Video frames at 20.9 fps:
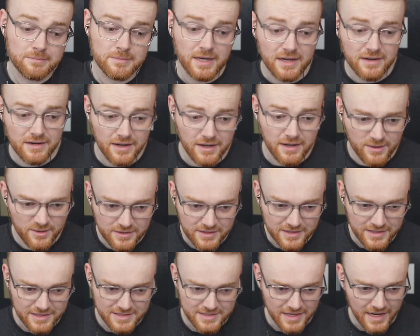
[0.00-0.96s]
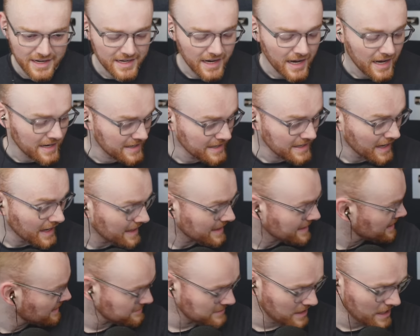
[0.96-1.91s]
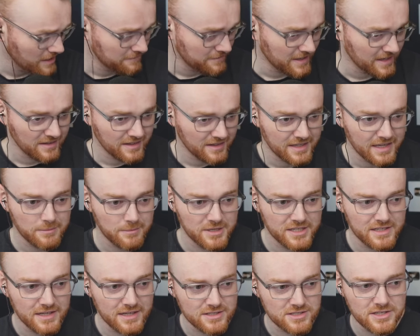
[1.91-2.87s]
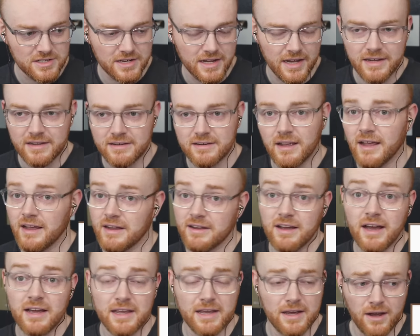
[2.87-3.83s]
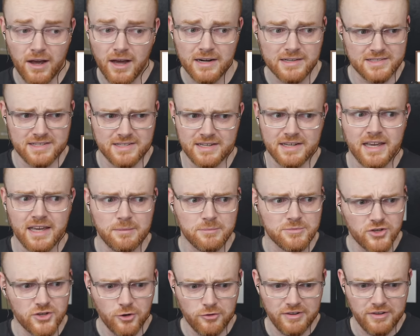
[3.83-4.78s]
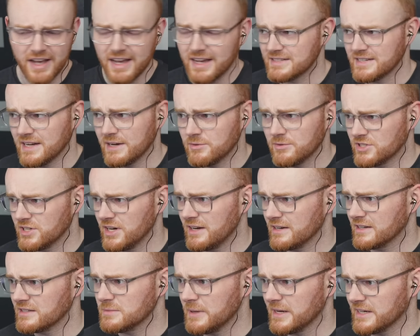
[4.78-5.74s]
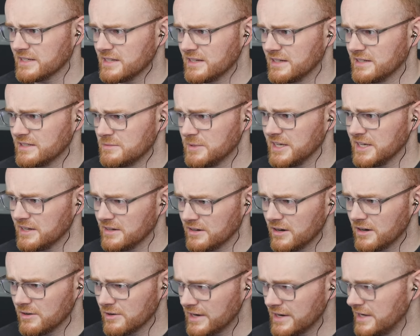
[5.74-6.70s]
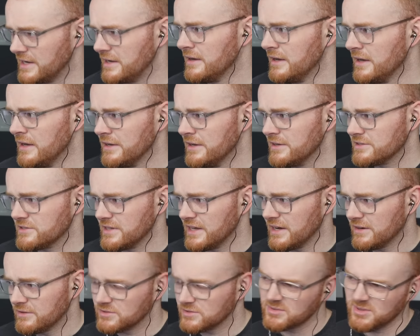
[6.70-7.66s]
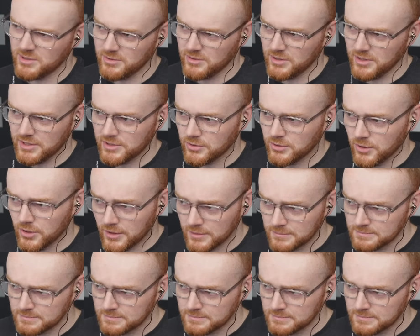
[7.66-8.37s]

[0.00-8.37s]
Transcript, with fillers: I don't know. That's, I got it. Yeah, it finally came in yesterday. It, it got it, honestly it came so fast. I was not expecting it to be here already, so that was really really cool.